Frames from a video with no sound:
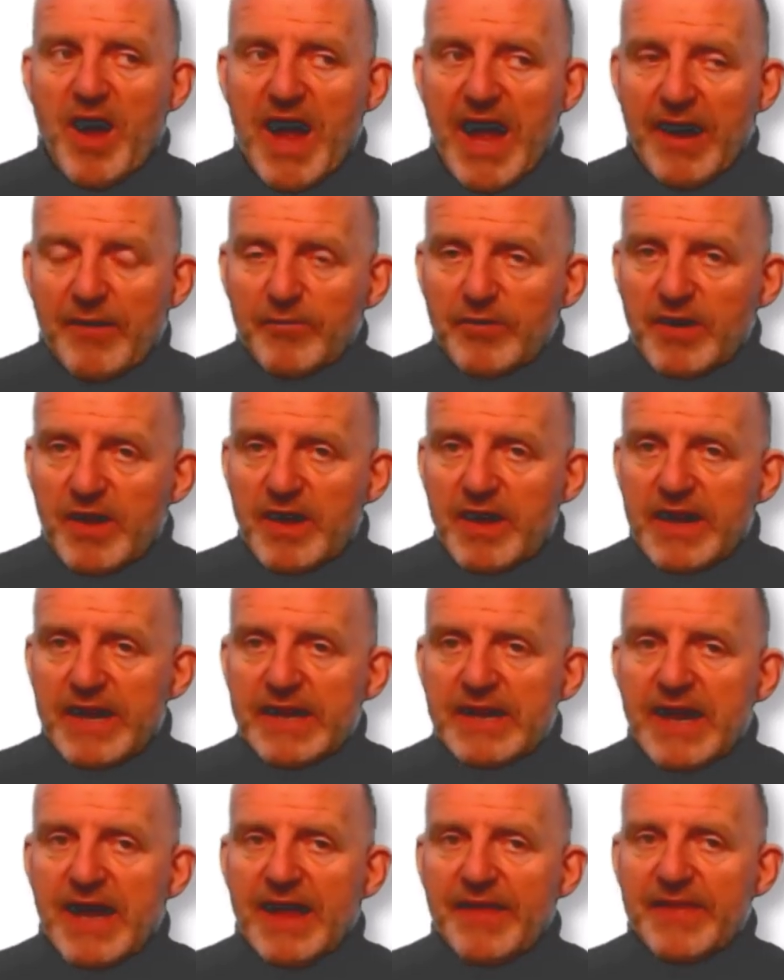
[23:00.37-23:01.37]

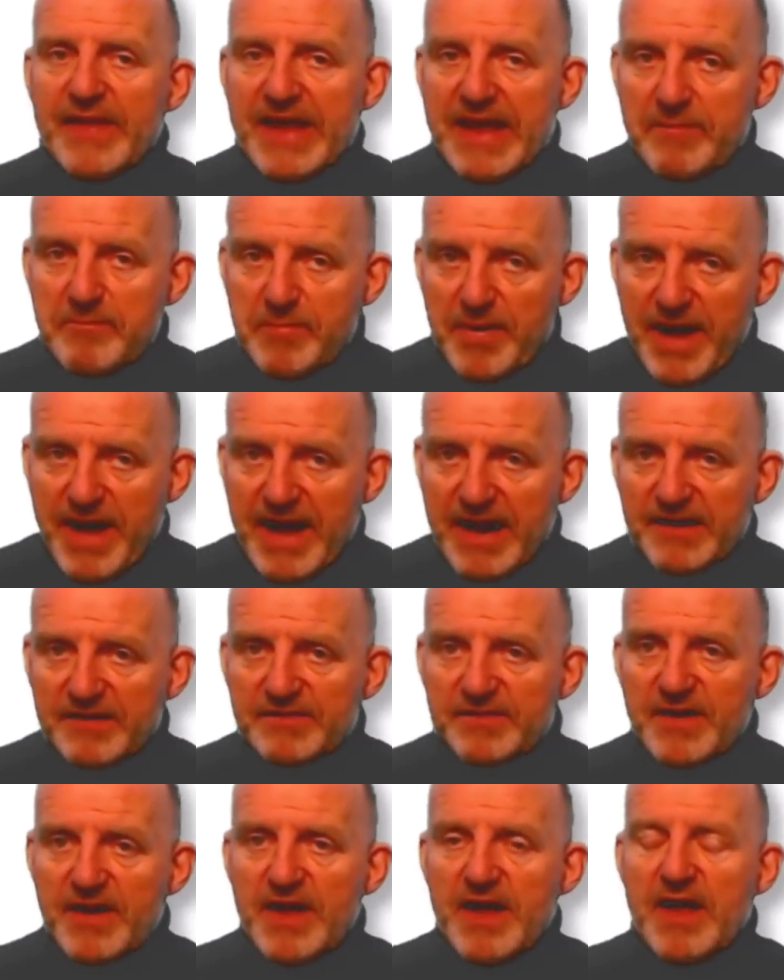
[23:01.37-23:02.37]
outline and the
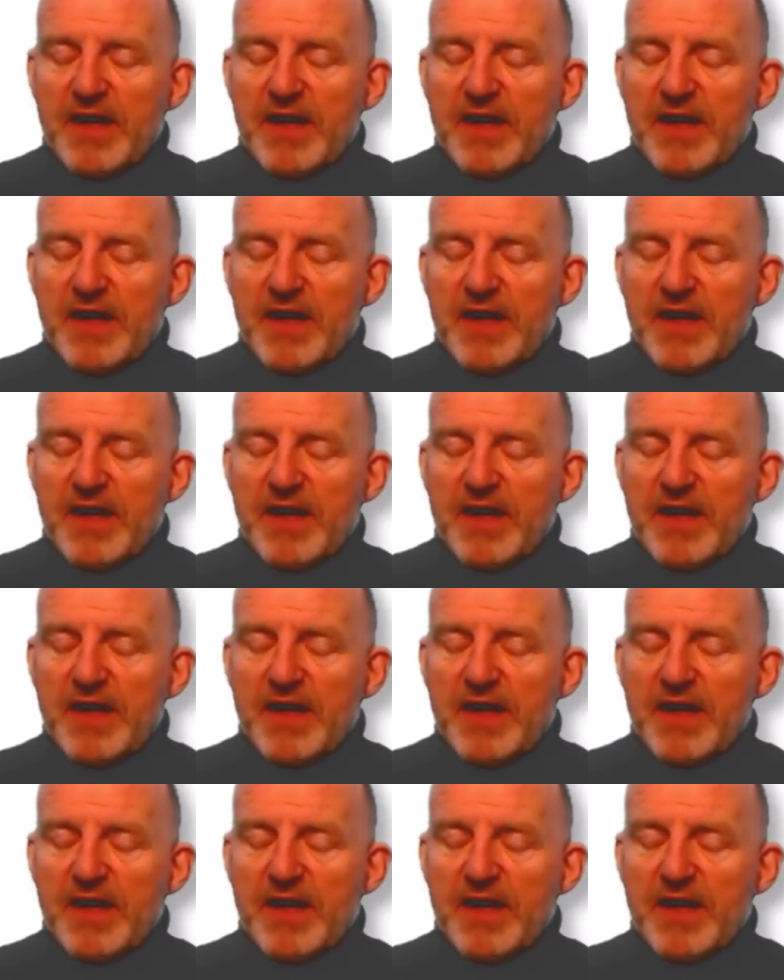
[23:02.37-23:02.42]
impact.